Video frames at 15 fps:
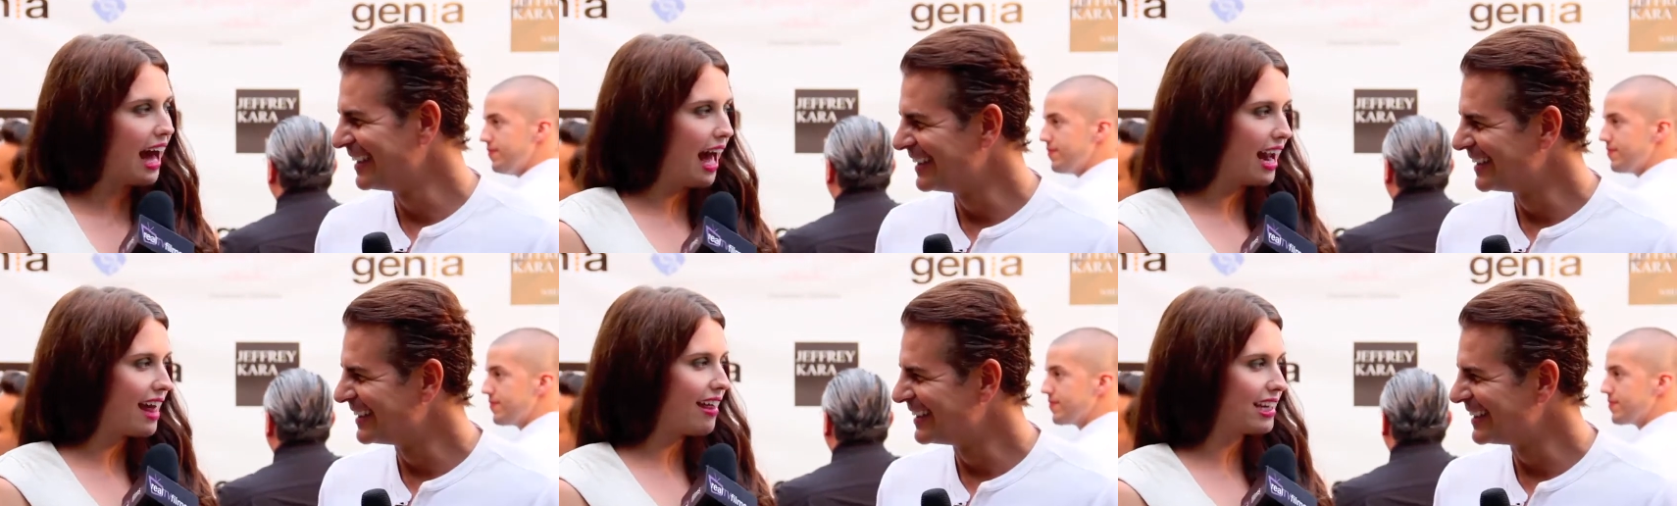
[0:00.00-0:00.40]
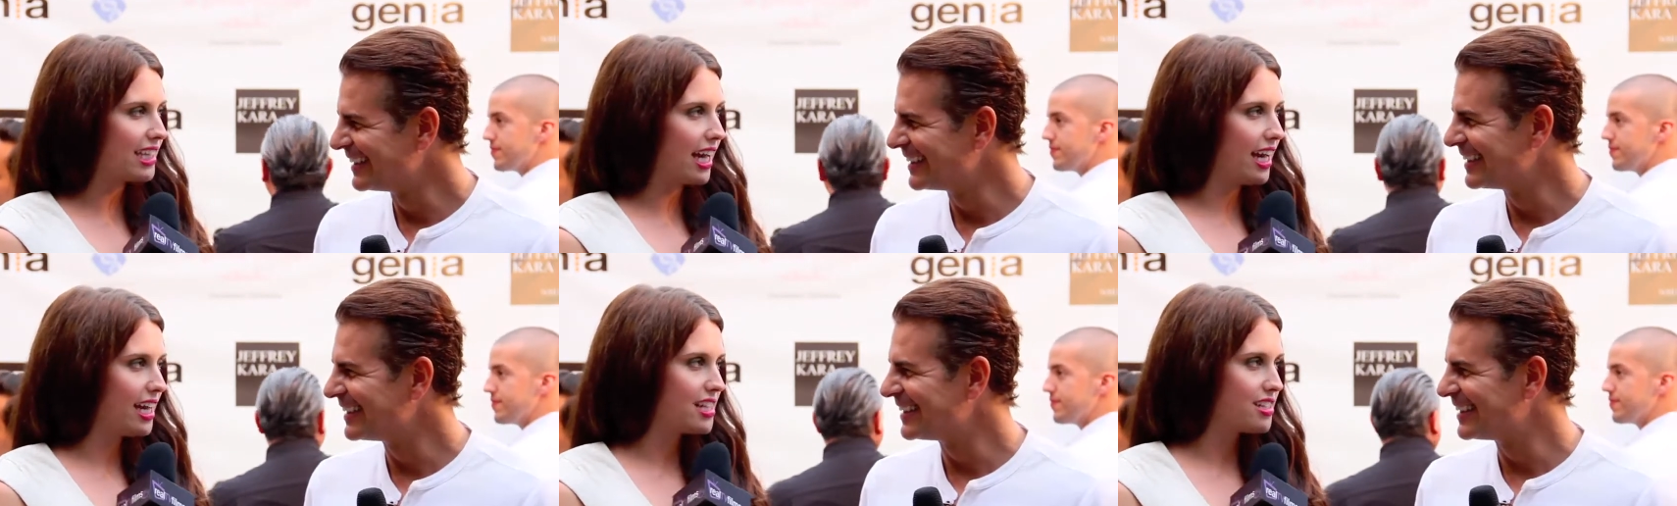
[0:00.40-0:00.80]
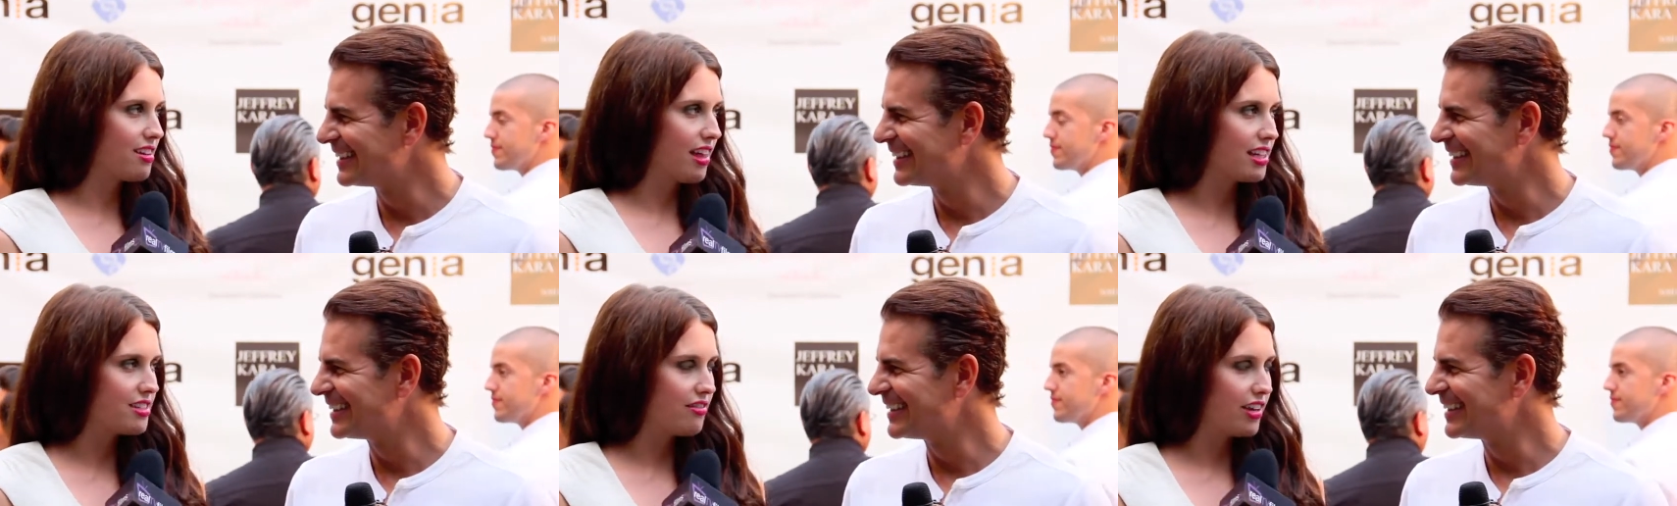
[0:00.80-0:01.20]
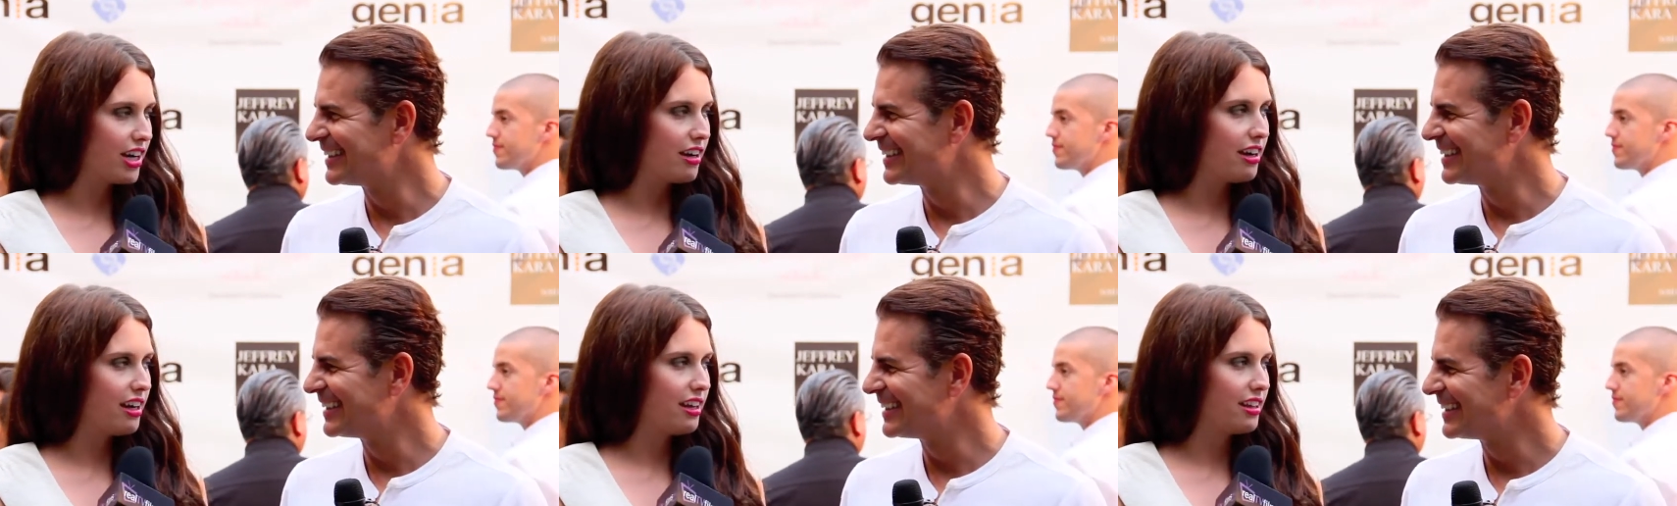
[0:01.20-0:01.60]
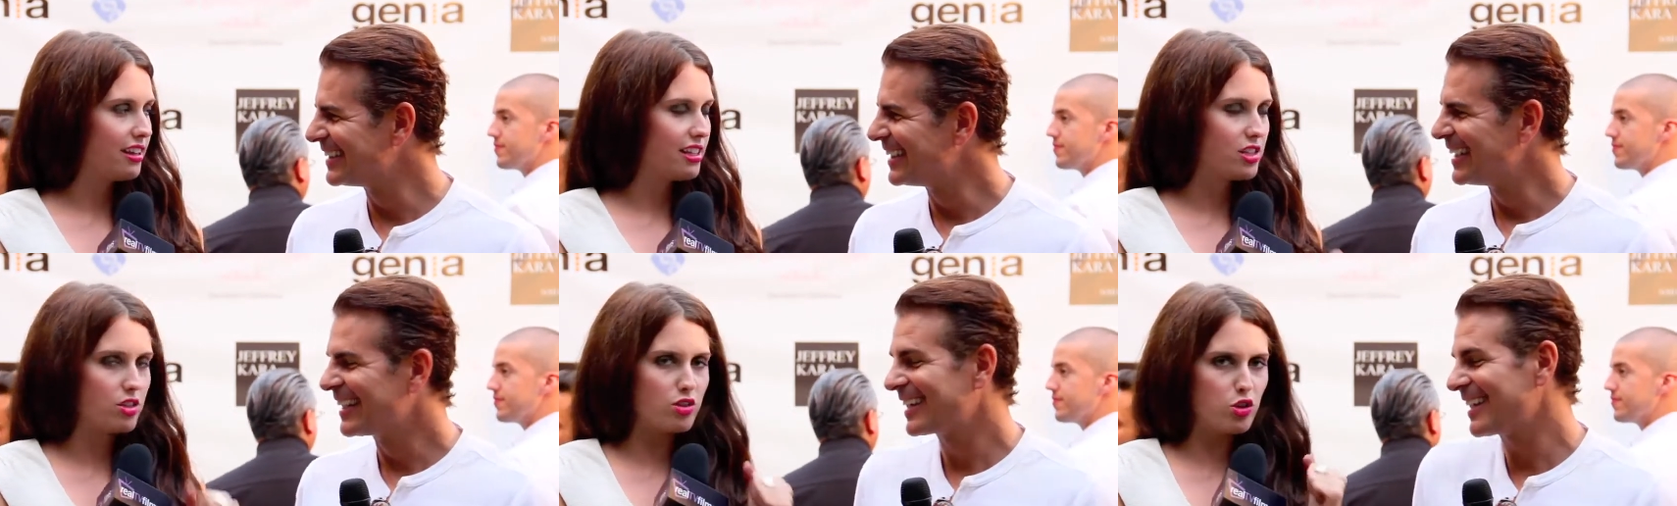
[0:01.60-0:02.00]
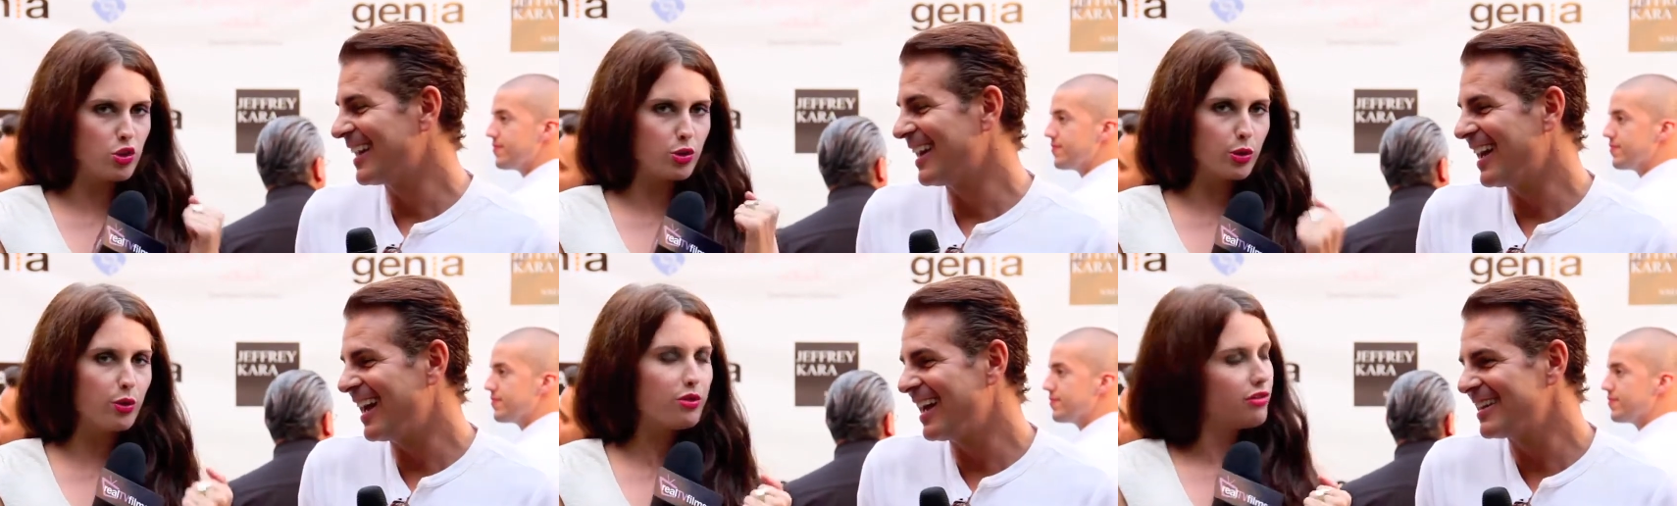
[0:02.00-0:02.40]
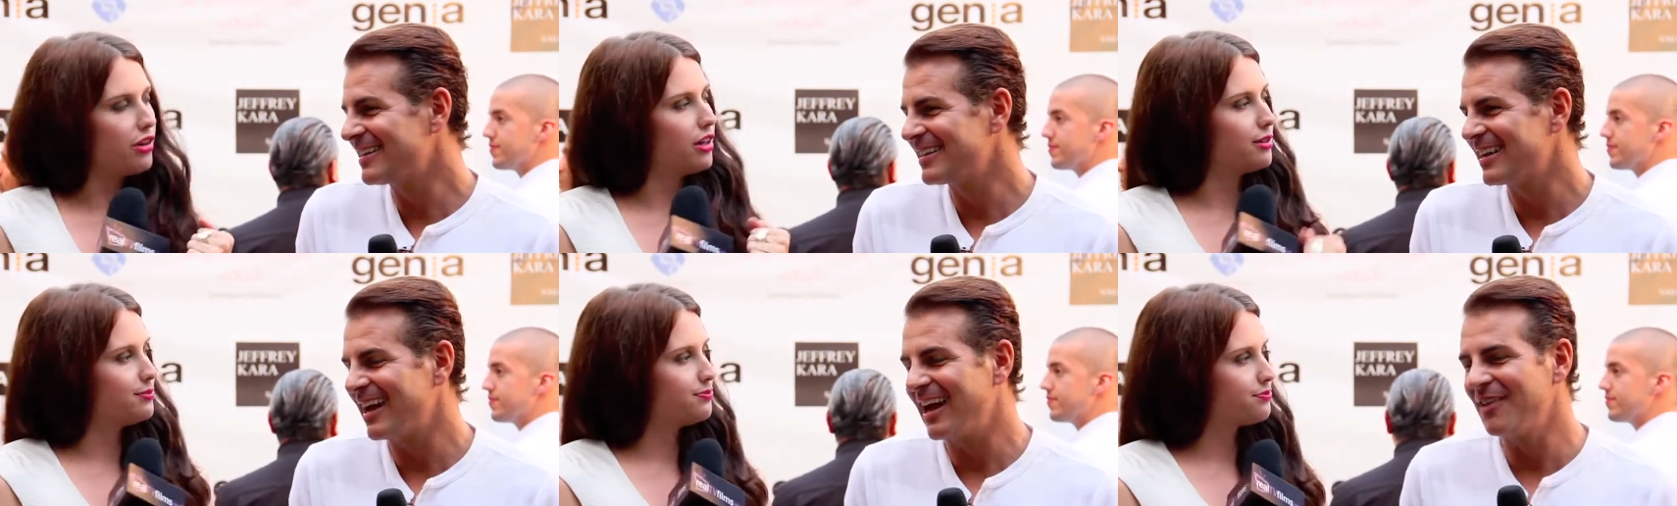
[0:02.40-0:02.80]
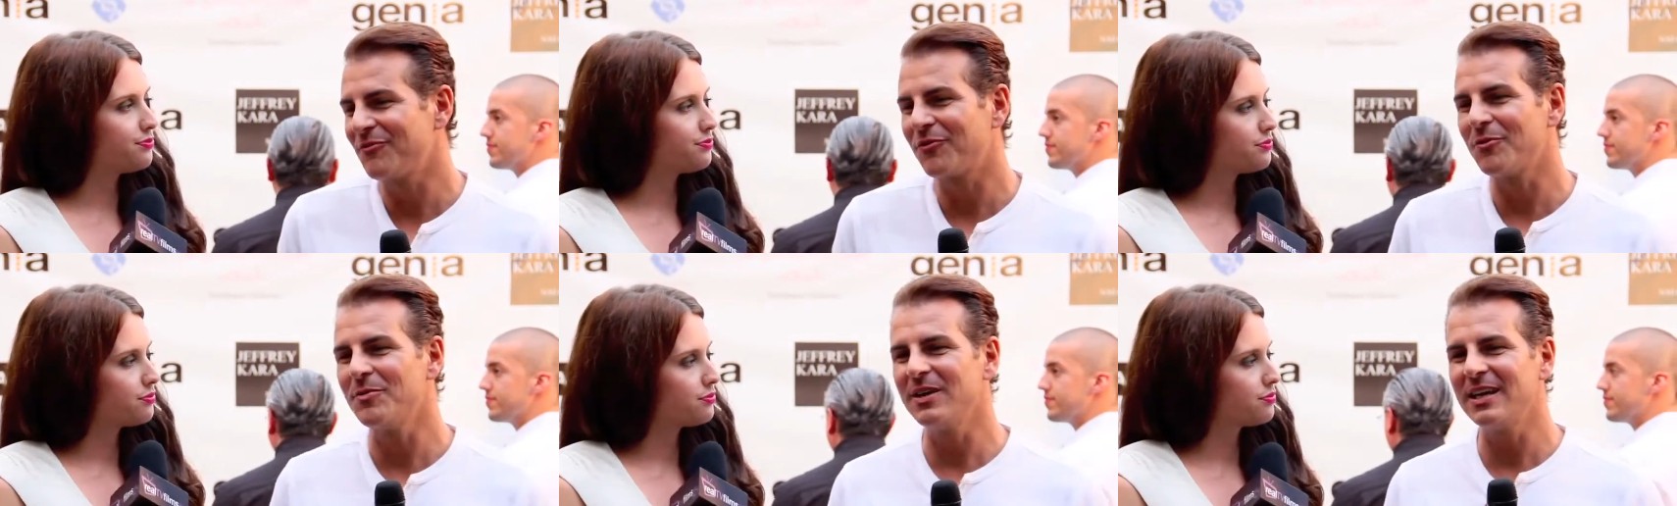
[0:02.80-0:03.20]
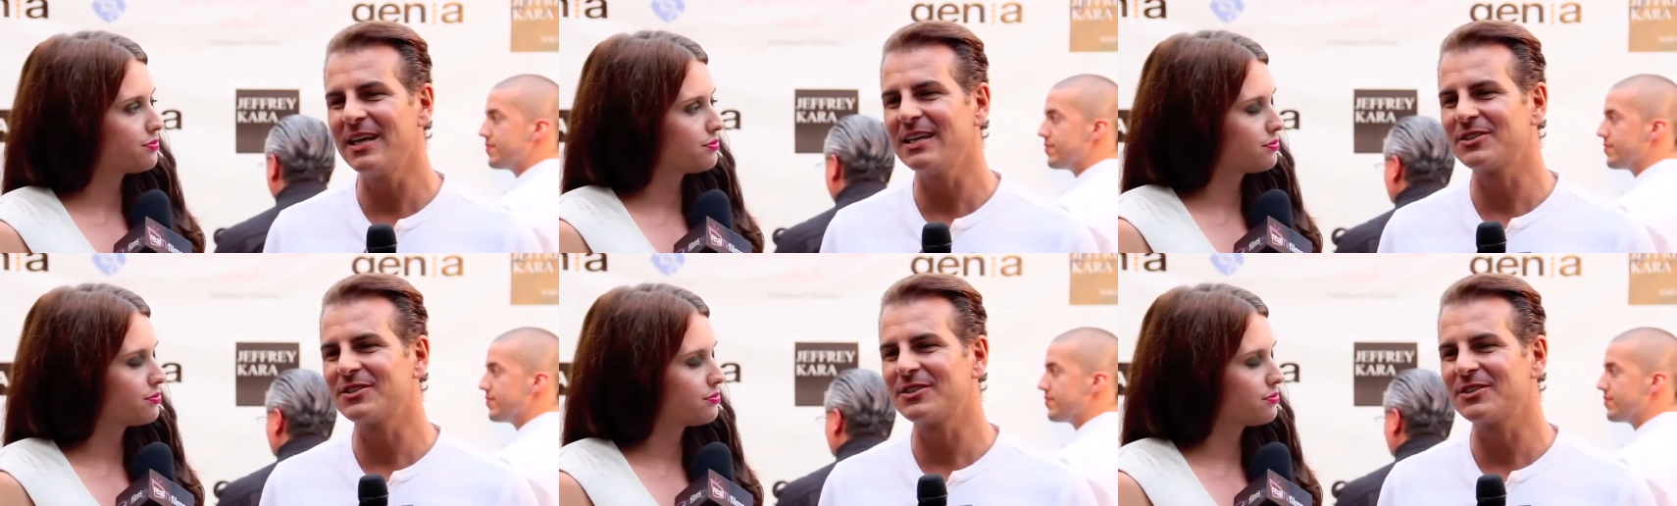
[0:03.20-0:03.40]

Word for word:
Speaker 1: that. I like that answer. That's a very it's yeah, truthful. And,
Speaker 2: and for me,